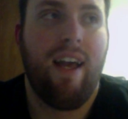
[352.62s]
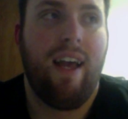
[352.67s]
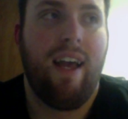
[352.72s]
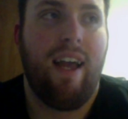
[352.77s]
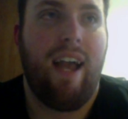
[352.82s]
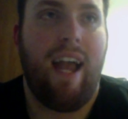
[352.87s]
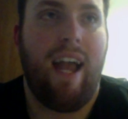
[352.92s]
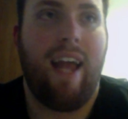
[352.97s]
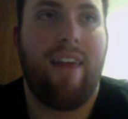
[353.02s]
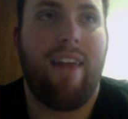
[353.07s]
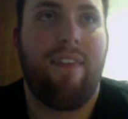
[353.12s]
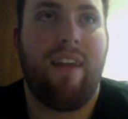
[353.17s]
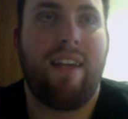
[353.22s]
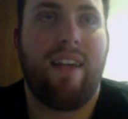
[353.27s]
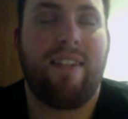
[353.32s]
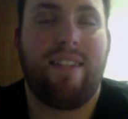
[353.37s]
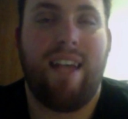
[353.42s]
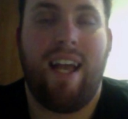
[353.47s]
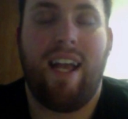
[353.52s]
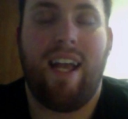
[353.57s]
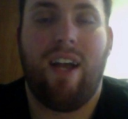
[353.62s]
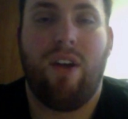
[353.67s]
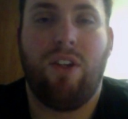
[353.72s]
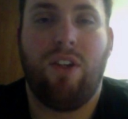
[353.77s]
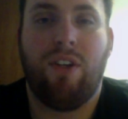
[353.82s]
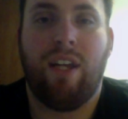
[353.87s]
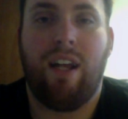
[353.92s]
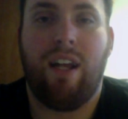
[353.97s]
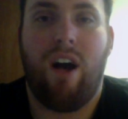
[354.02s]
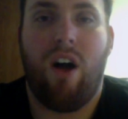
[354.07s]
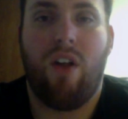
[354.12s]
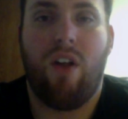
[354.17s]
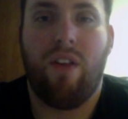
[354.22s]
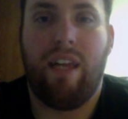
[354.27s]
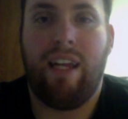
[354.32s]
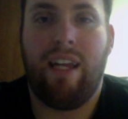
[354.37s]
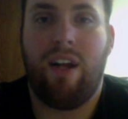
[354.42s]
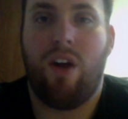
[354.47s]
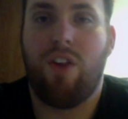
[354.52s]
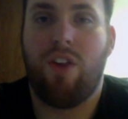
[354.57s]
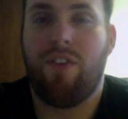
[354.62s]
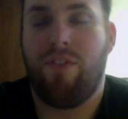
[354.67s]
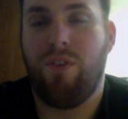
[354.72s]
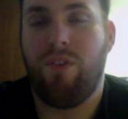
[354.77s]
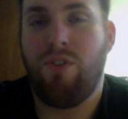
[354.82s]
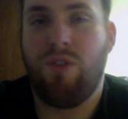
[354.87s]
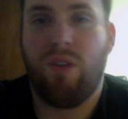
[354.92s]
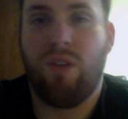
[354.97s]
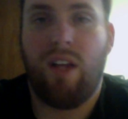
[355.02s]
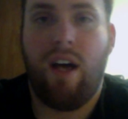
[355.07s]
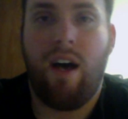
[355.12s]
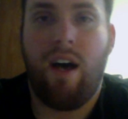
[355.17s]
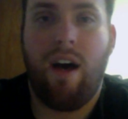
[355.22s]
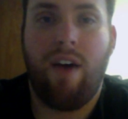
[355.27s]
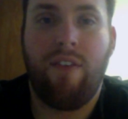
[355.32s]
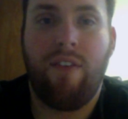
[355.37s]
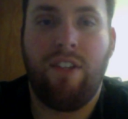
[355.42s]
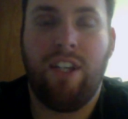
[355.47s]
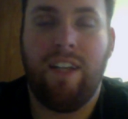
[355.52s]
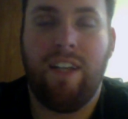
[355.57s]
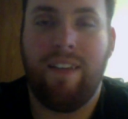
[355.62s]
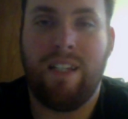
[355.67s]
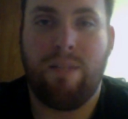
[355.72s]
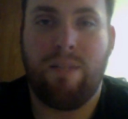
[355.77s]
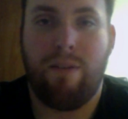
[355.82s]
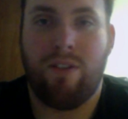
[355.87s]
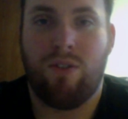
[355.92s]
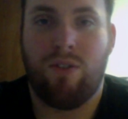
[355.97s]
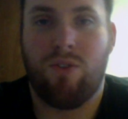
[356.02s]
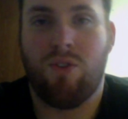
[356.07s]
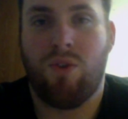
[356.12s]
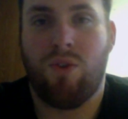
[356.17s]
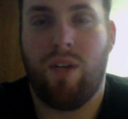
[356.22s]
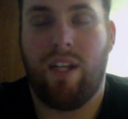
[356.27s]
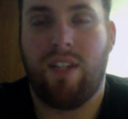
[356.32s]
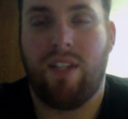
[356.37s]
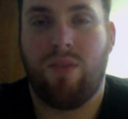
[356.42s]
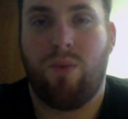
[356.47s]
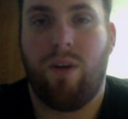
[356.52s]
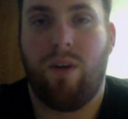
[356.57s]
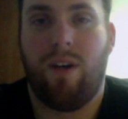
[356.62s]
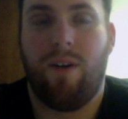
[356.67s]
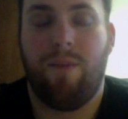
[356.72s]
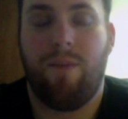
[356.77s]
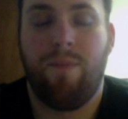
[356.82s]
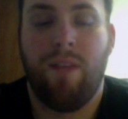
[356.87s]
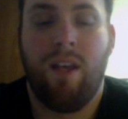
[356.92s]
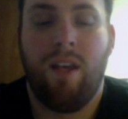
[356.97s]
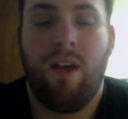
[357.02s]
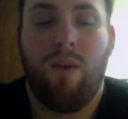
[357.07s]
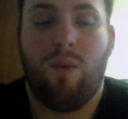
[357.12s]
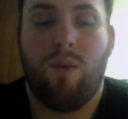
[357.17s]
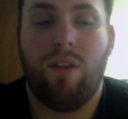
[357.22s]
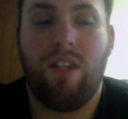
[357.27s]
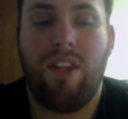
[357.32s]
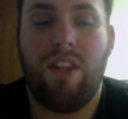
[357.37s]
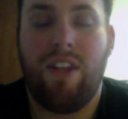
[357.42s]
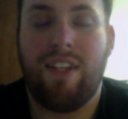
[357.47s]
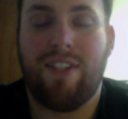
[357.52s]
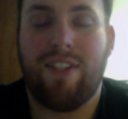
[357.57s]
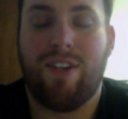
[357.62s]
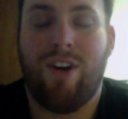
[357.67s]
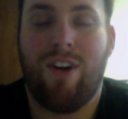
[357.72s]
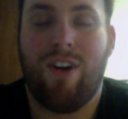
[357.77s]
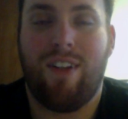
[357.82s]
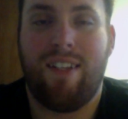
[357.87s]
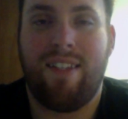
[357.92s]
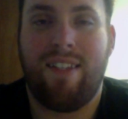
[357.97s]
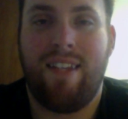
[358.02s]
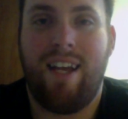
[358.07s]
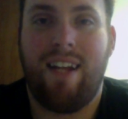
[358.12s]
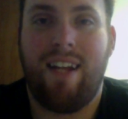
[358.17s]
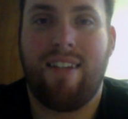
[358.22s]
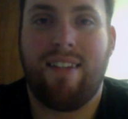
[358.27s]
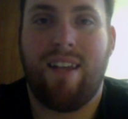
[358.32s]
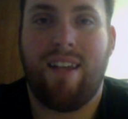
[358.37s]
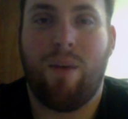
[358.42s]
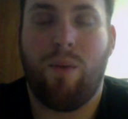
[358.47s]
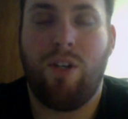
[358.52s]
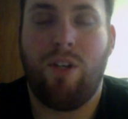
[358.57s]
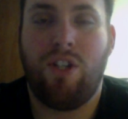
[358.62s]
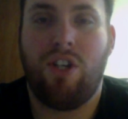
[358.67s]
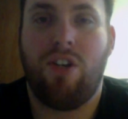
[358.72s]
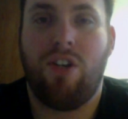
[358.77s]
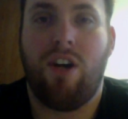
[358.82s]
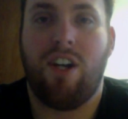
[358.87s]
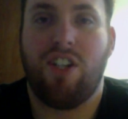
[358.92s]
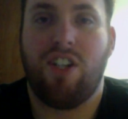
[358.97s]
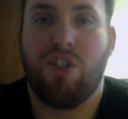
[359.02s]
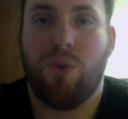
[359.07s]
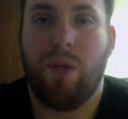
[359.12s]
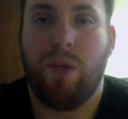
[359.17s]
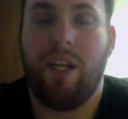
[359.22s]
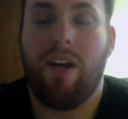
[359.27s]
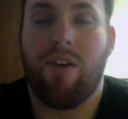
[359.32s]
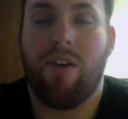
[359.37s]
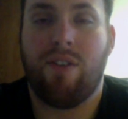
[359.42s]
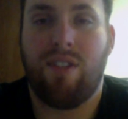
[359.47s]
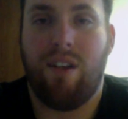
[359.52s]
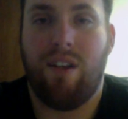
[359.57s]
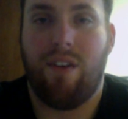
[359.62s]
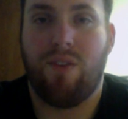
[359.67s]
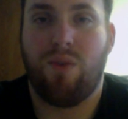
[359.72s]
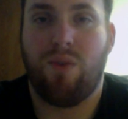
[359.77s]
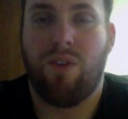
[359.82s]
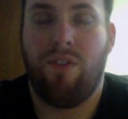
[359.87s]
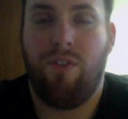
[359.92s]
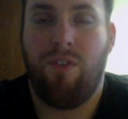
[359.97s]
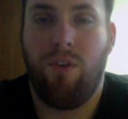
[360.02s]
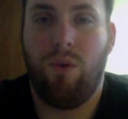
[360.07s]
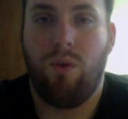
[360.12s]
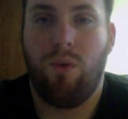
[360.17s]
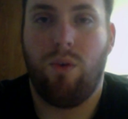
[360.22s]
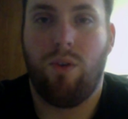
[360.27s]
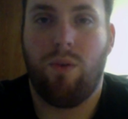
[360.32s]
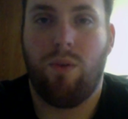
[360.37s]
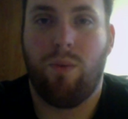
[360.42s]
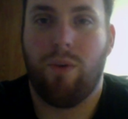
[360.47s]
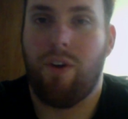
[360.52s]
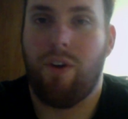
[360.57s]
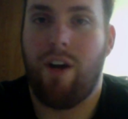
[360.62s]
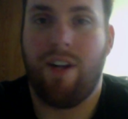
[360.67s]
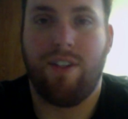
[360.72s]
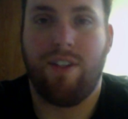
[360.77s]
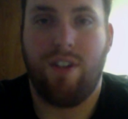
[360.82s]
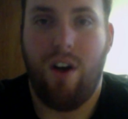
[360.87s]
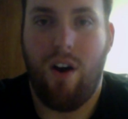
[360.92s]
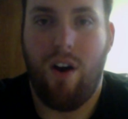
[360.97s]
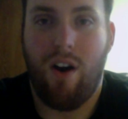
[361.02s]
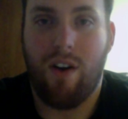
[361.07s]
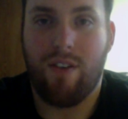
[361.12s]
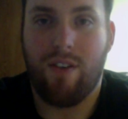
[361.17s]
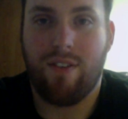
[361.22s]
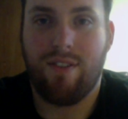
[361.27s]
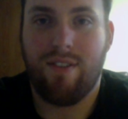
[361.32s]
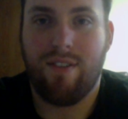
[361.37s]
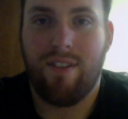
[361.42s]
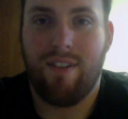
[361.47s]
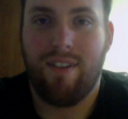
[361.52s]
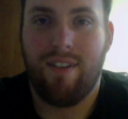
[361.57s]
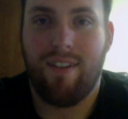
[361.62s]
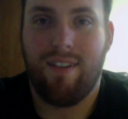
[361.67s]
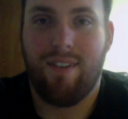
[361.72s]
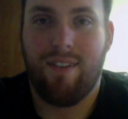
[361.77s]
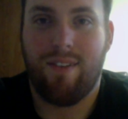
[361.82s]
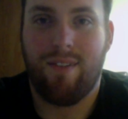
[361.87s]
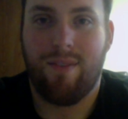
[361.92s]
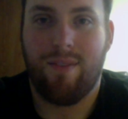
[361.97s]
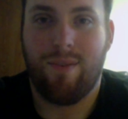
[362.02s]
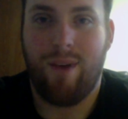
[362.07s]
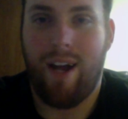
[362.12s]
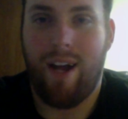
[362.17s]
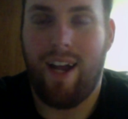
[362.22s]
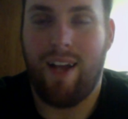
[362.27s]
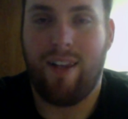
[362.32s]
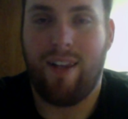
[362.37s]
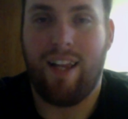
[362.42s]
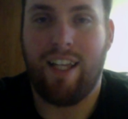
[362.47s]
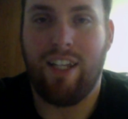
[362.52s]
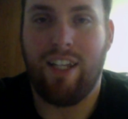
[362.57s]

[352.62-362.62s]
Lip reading: And they say you eat all the food you love and you get these special treats. Well, one of the things that Carla said is like we should not treat ourselves with food. We're not dogs. Right? Like